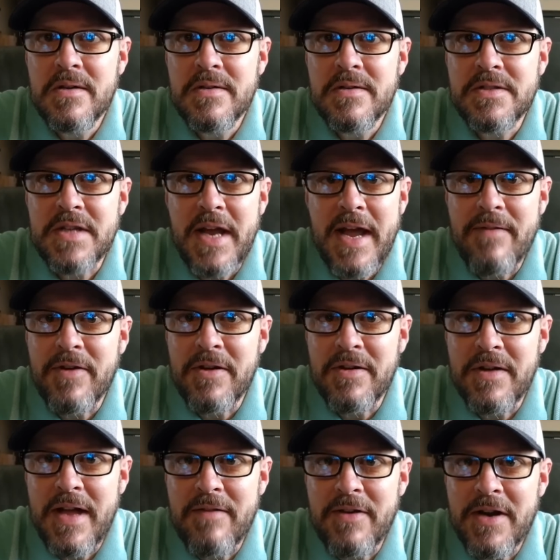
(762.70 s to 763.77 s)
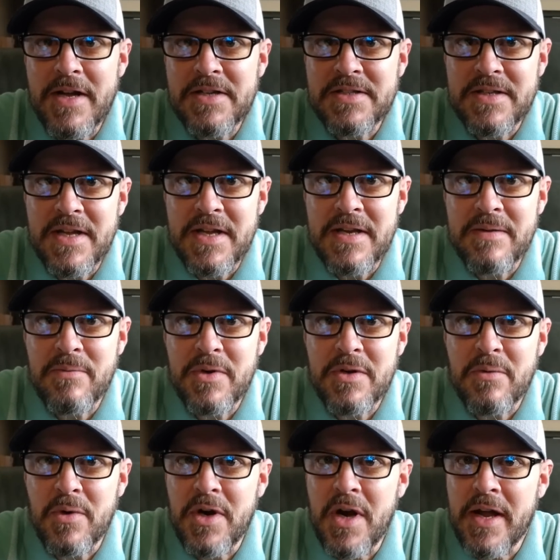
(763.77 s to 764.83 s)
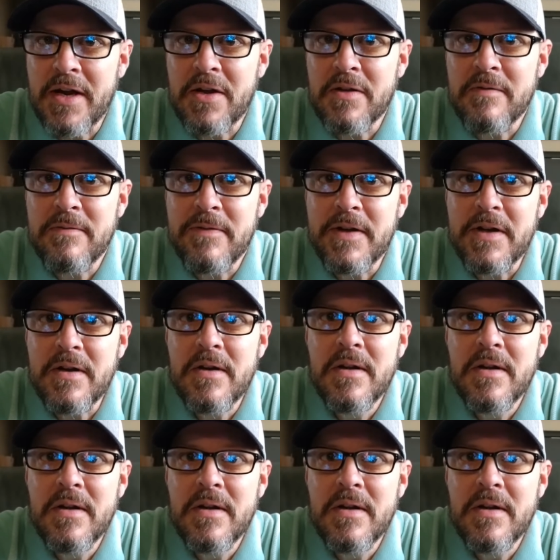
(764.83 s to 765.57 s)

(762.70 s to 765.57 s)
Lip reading: Say have a nice day. We're not a good fit.